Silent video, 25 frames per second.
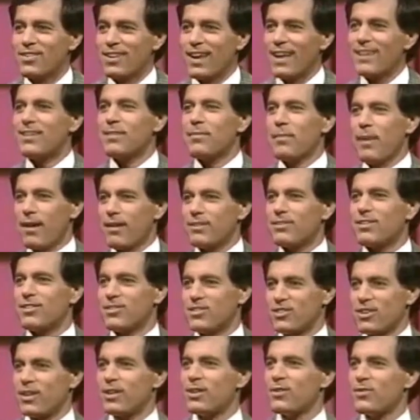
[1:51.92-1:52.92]
entomology is the
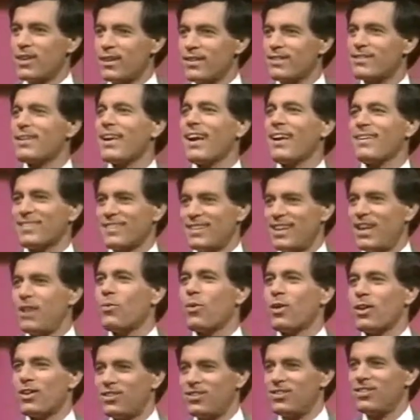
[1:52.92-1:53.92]
study of insects, and he
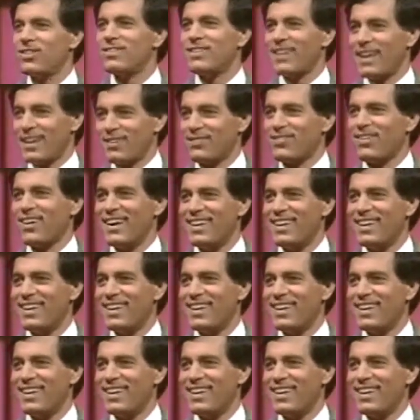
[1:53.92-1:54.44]
wanted you to identify